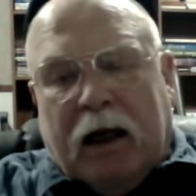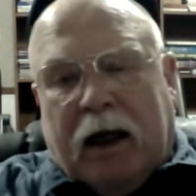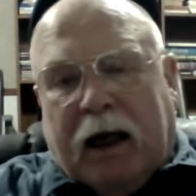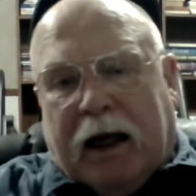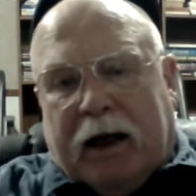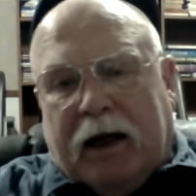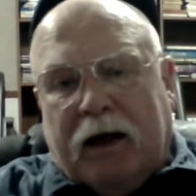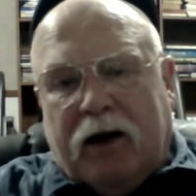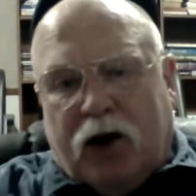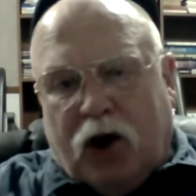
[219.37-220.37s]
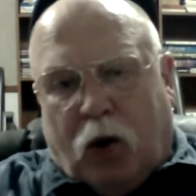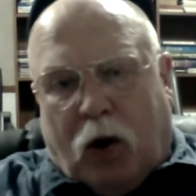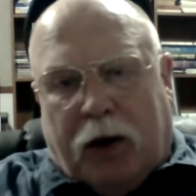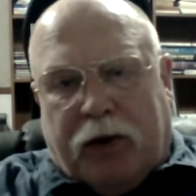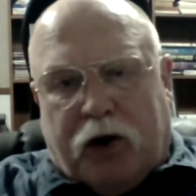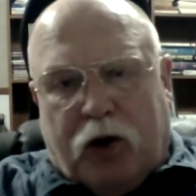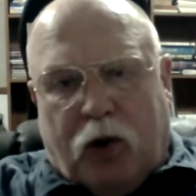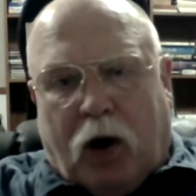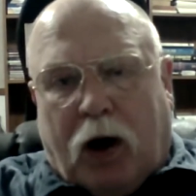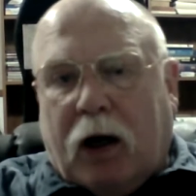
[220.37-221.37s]
And you can go on
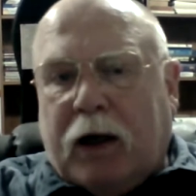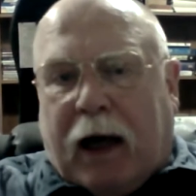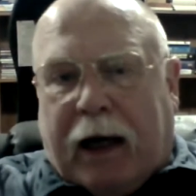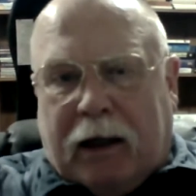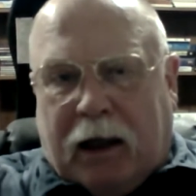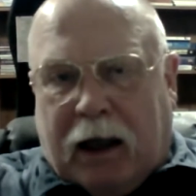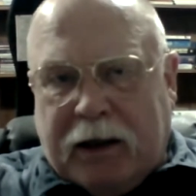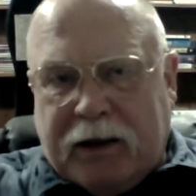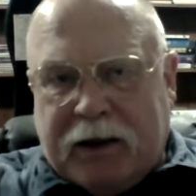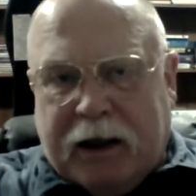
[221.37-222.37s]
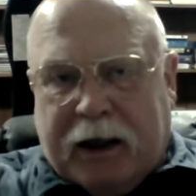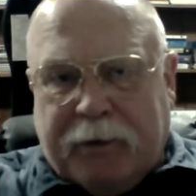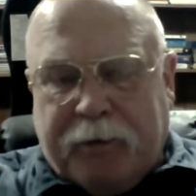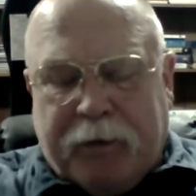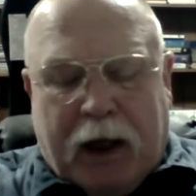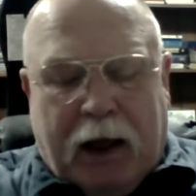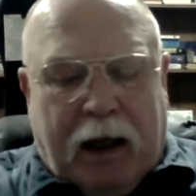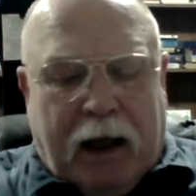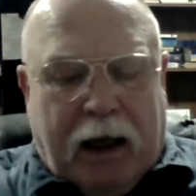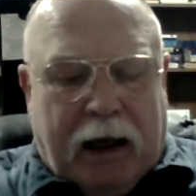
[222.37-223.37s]
through our guidelines then,
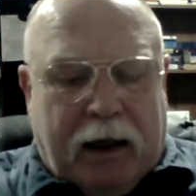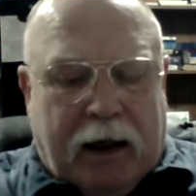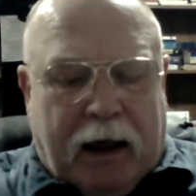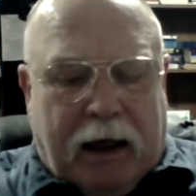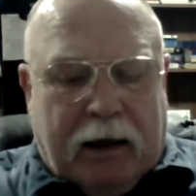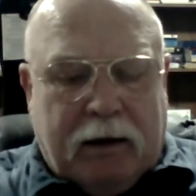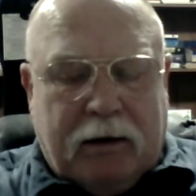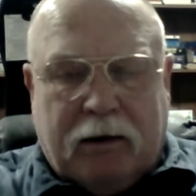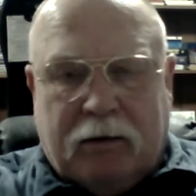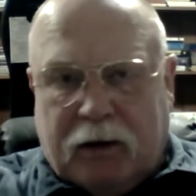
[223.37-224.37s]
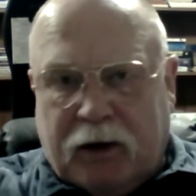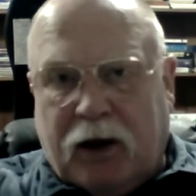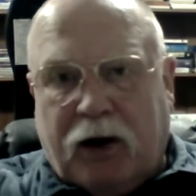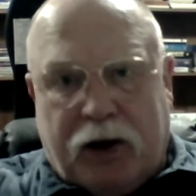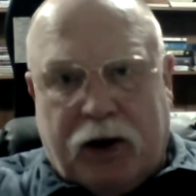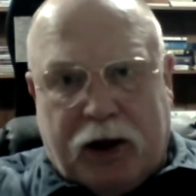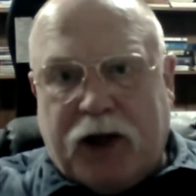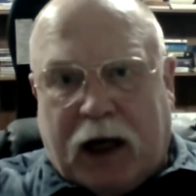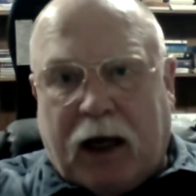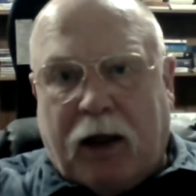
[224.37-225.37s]
and you know, you can
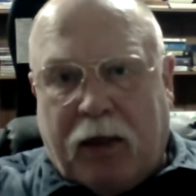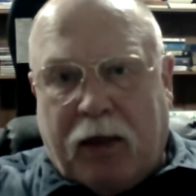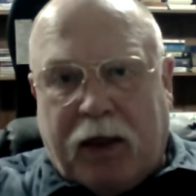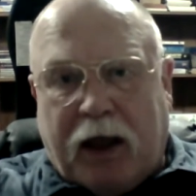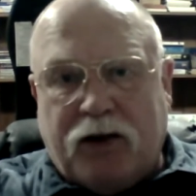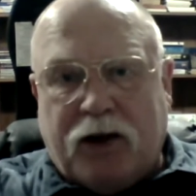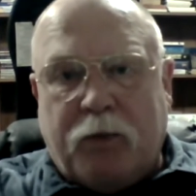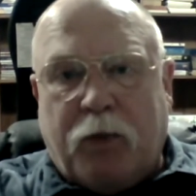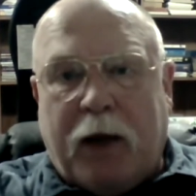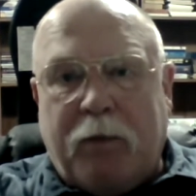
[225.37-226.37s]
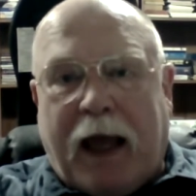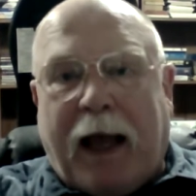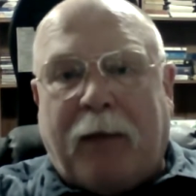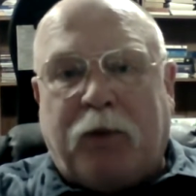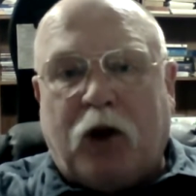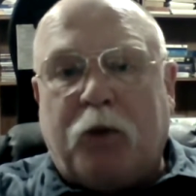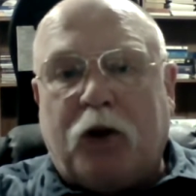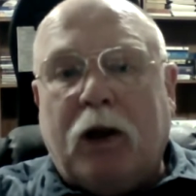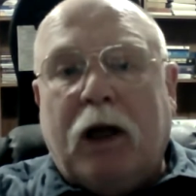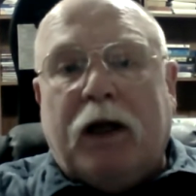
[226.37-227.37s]
check other things that might be
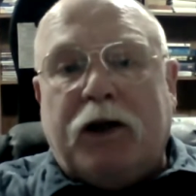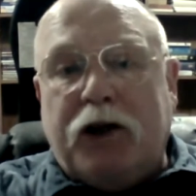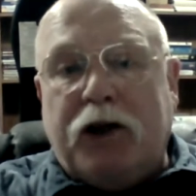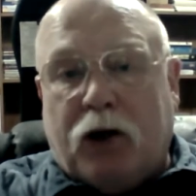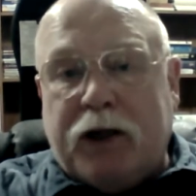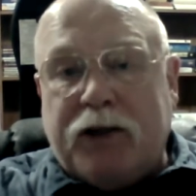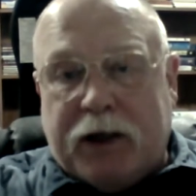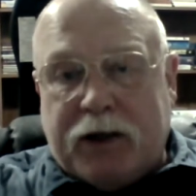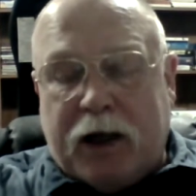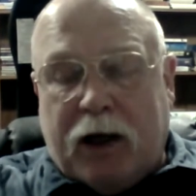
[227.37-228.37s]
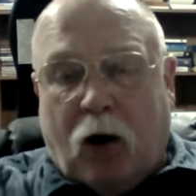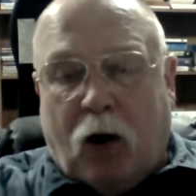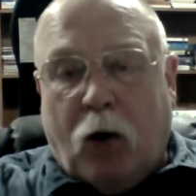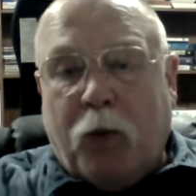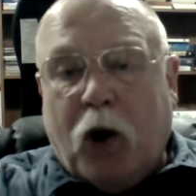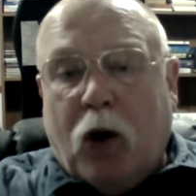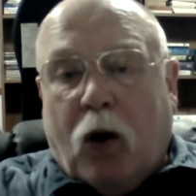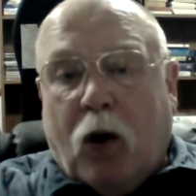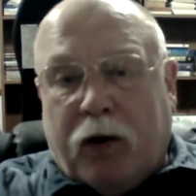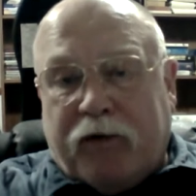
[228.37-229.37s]
applicable to your existing home,
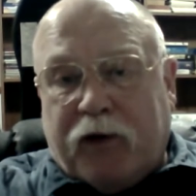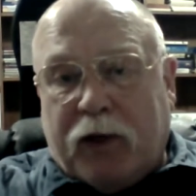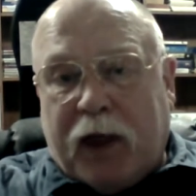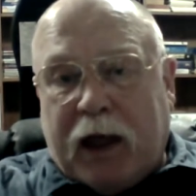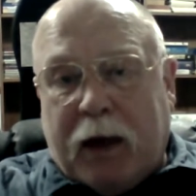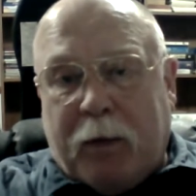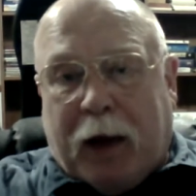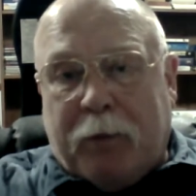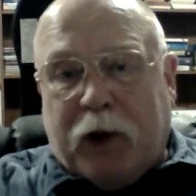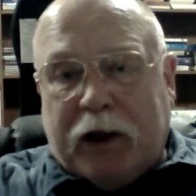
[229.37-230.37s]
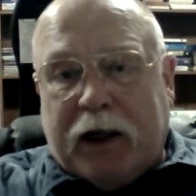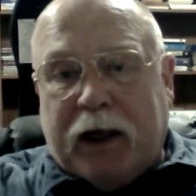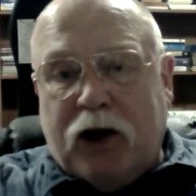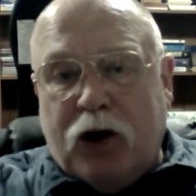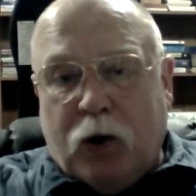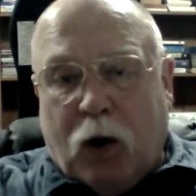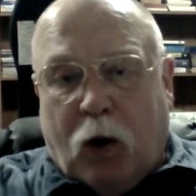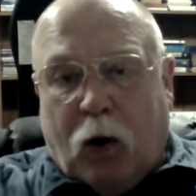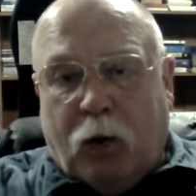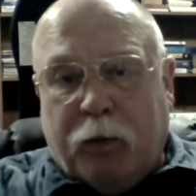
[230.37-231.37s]
or if you're thinking about building a new
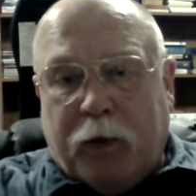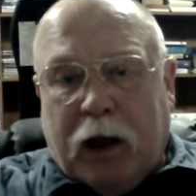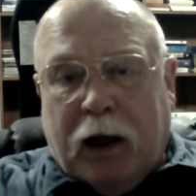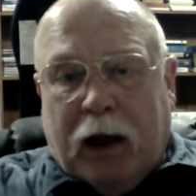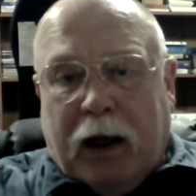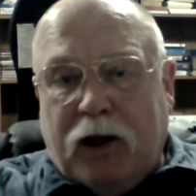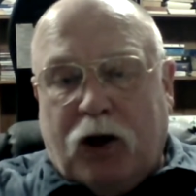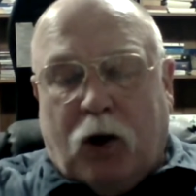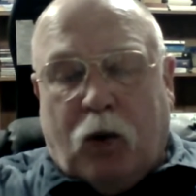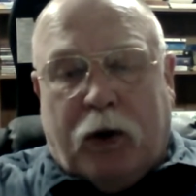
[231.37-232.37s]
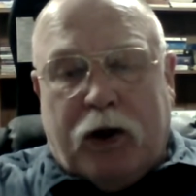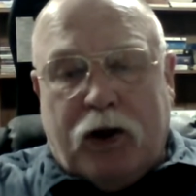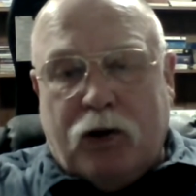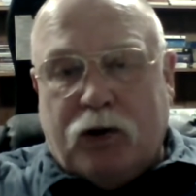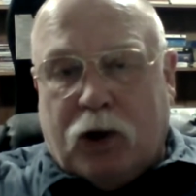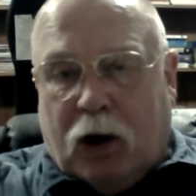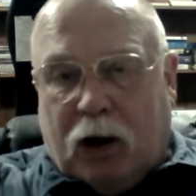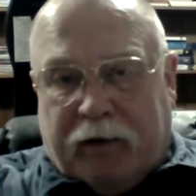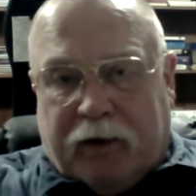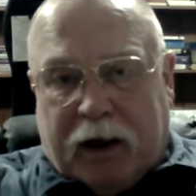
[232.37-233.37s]
home and you don't want to use all
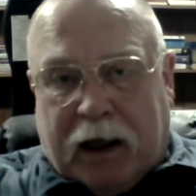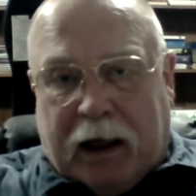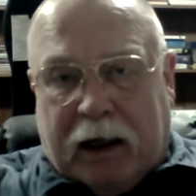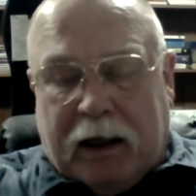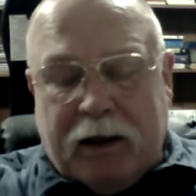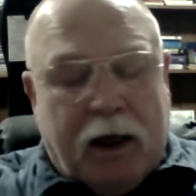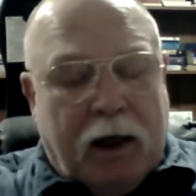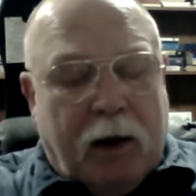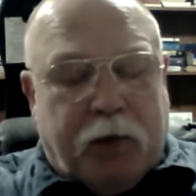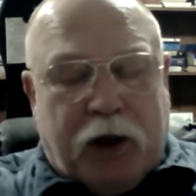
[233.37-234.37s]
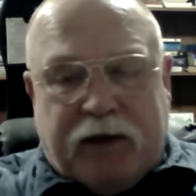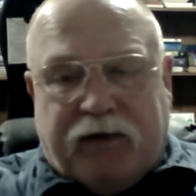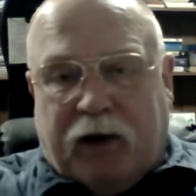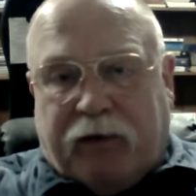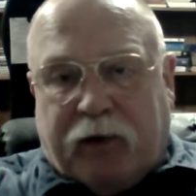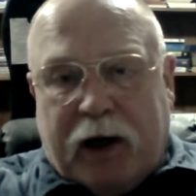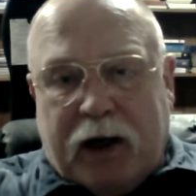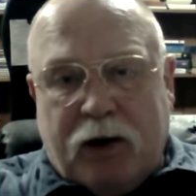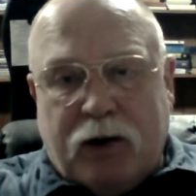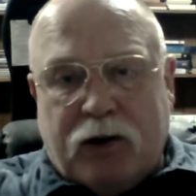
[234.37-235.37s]
of our guidelines, please feel free
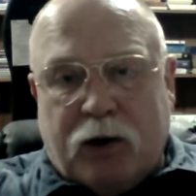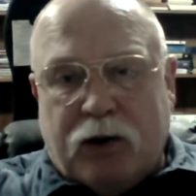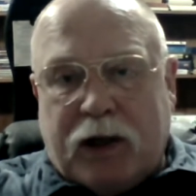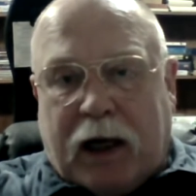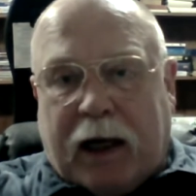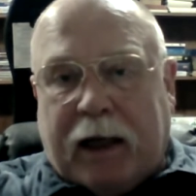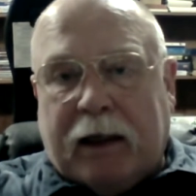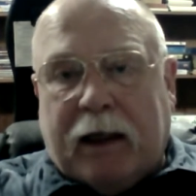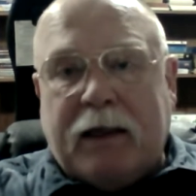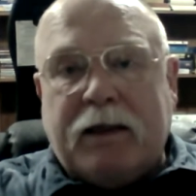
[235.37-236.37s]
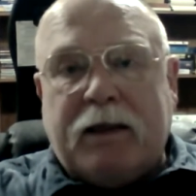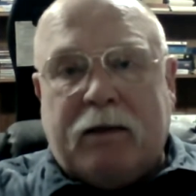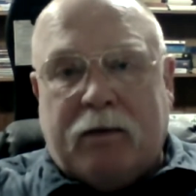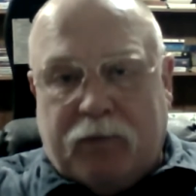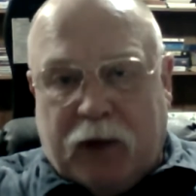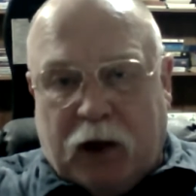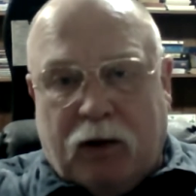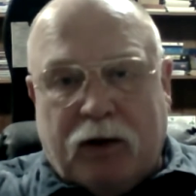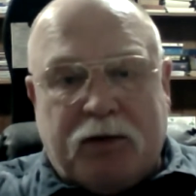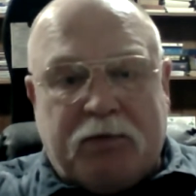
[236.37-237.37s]
to use those guidelines, you
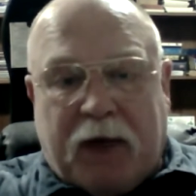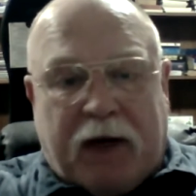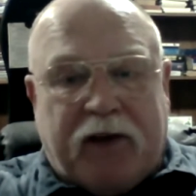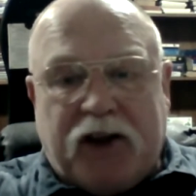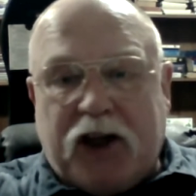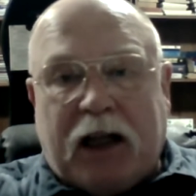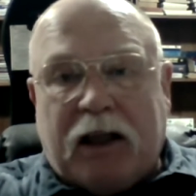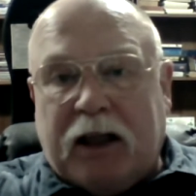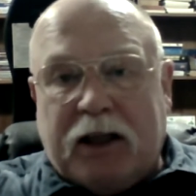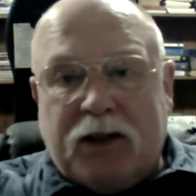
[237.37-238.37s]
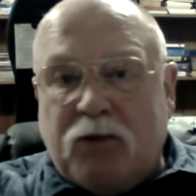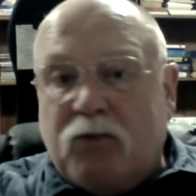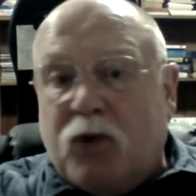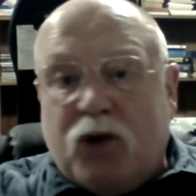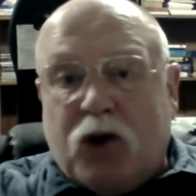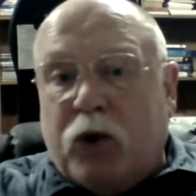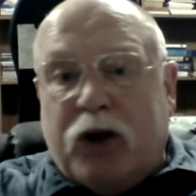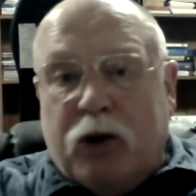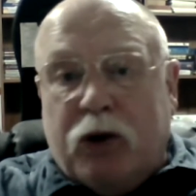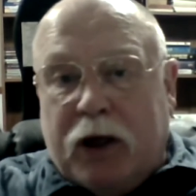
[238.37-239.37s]
know, as kind of a checklist. Should we
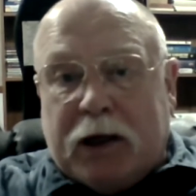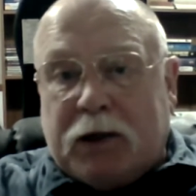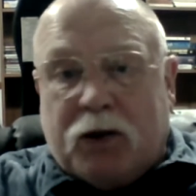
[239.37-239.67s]
do this